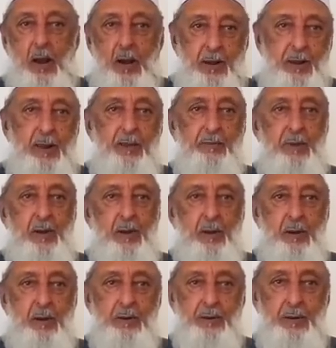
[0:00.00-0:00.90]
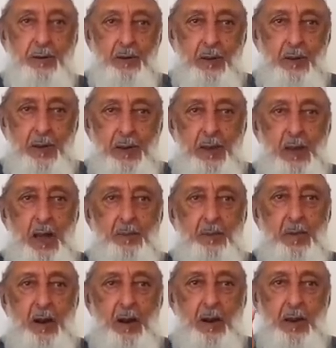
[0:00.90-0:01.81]
Never until
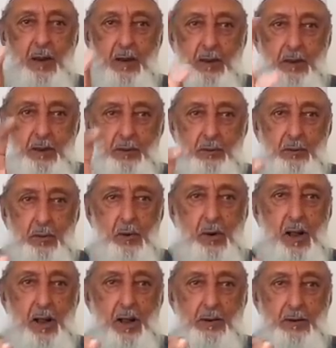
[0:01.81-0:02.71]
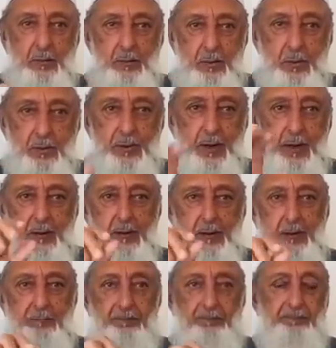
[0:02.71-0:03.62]
Qiyamah. This Quran is
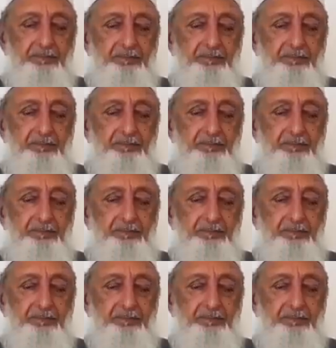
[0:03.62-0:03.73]
protected.